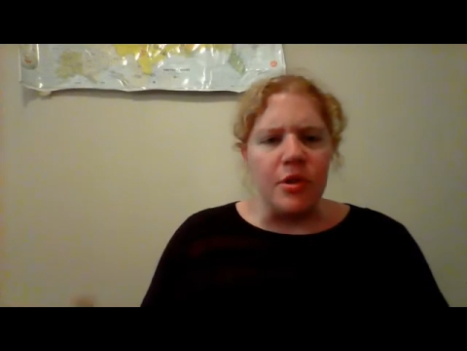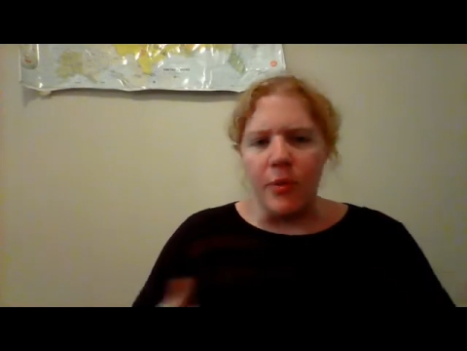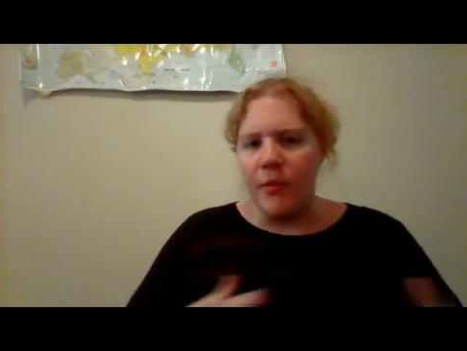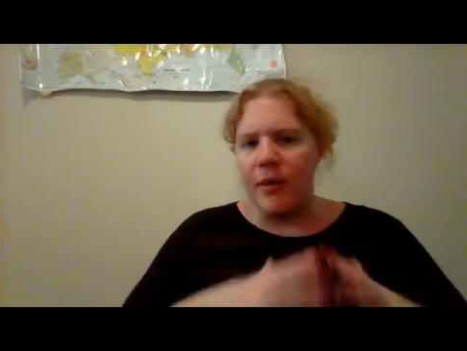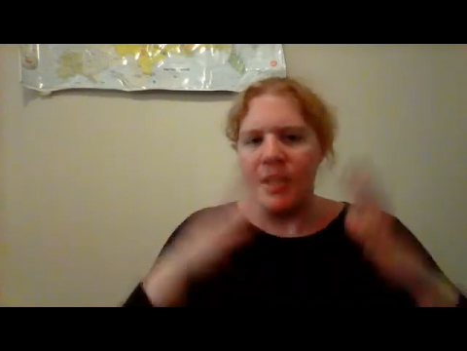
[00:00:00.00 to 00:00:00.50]
We
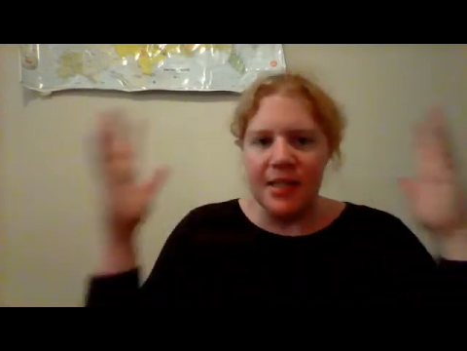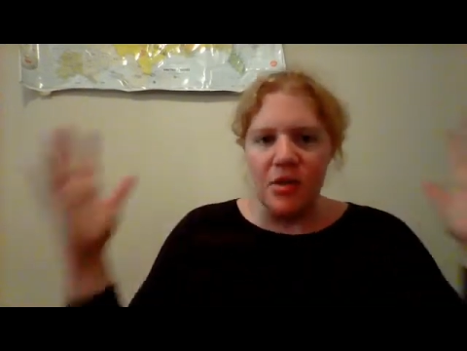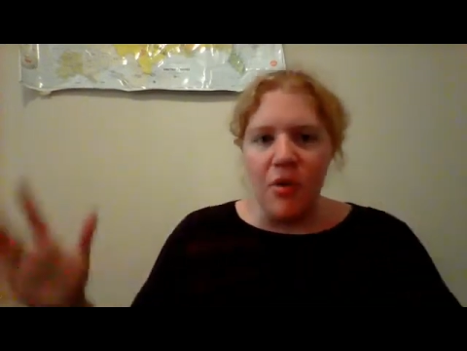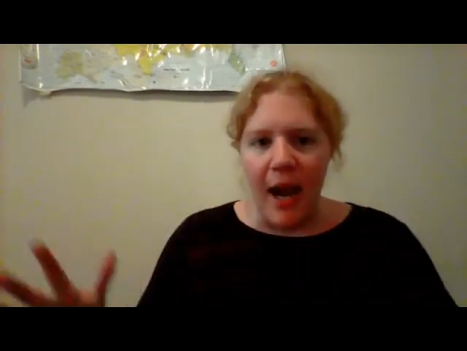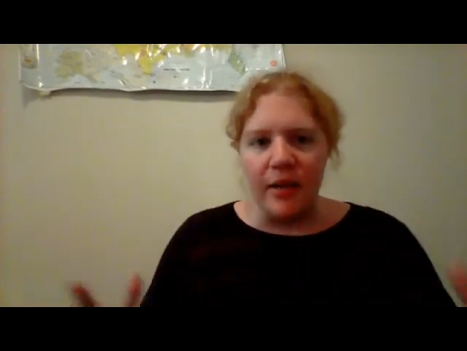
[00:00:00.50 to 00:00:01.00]
want to
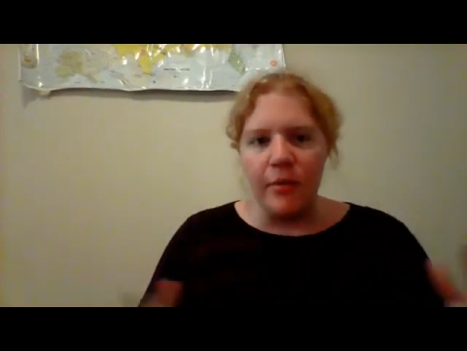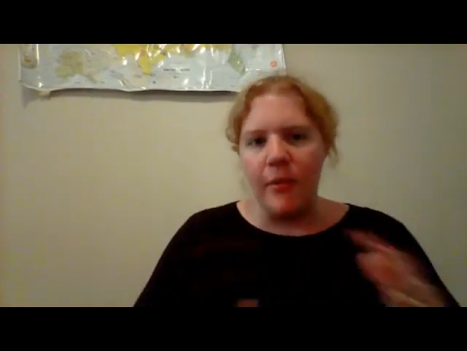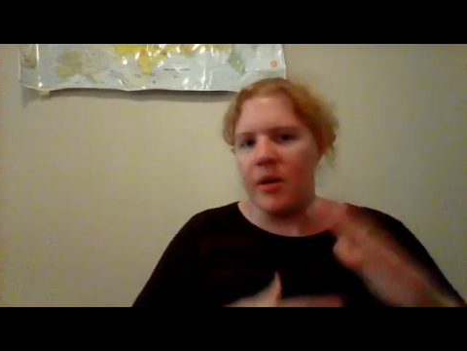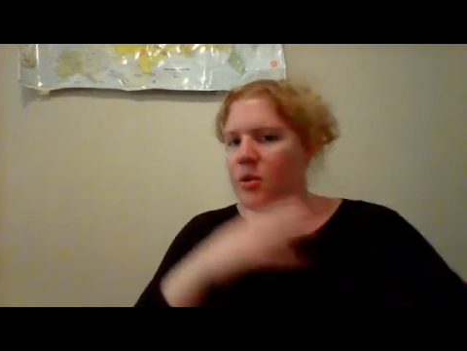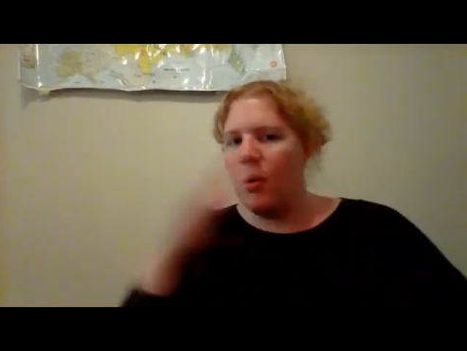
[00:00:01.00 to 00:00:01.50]
distract. We want
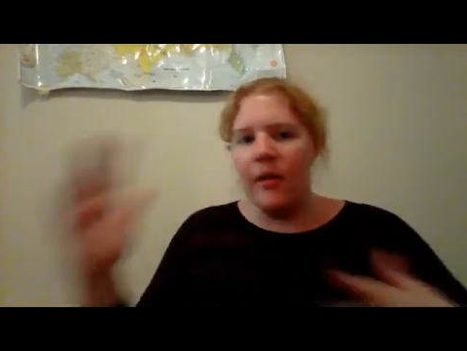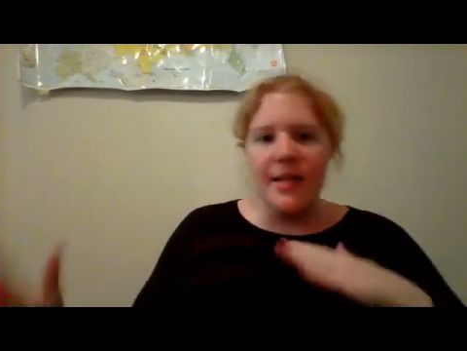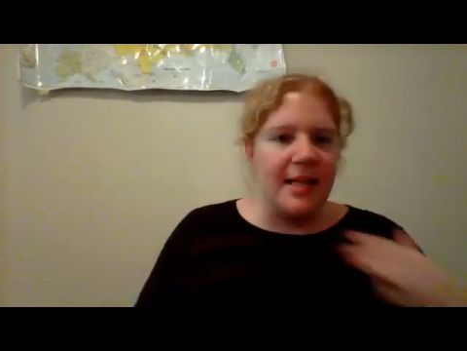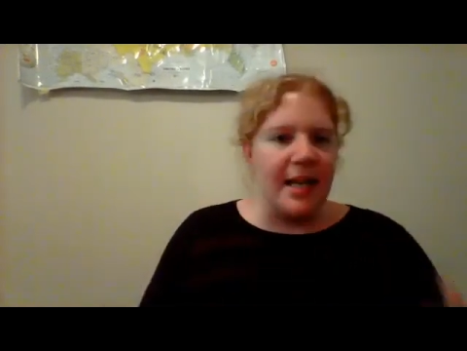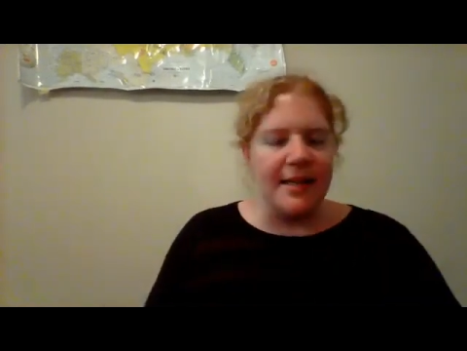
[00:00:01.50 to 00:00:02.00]
to do all these
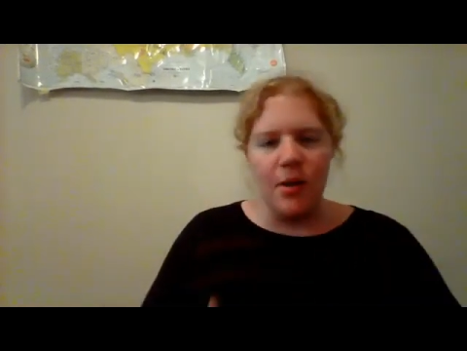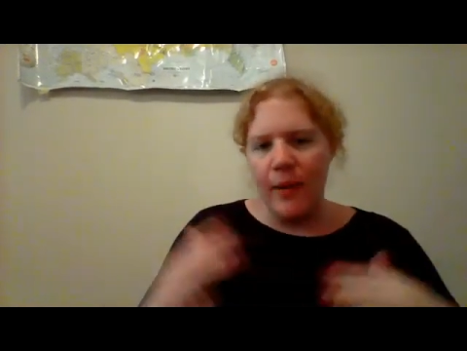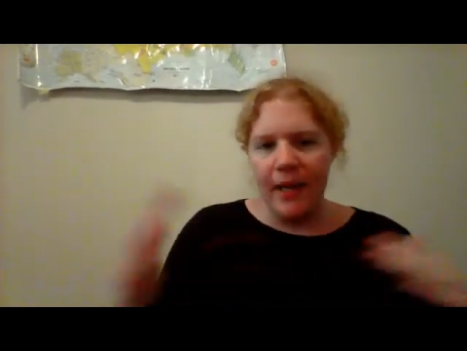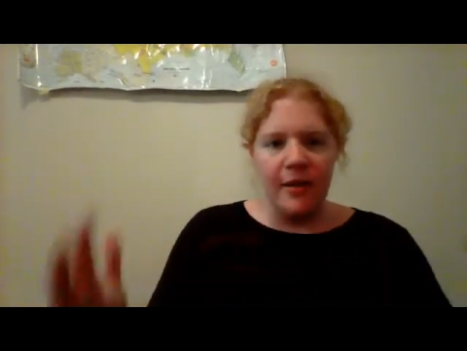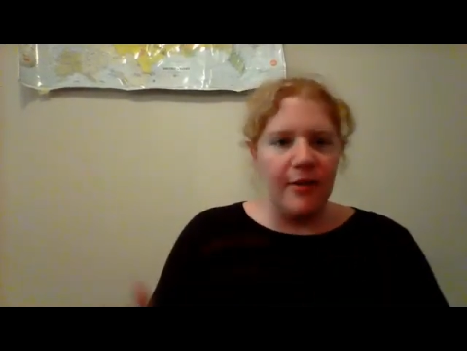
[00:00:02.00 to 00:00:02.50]
things. Oh, we
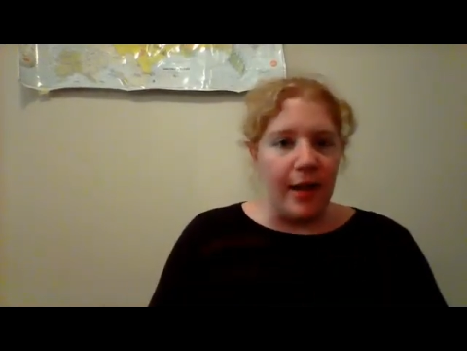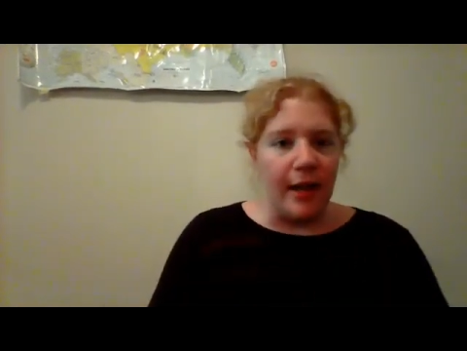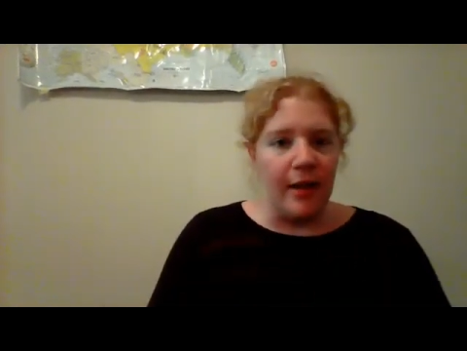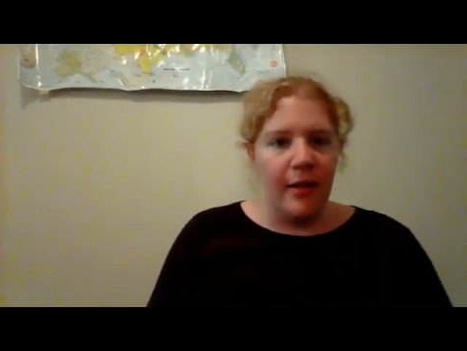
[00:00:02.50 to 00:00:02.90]
can do it.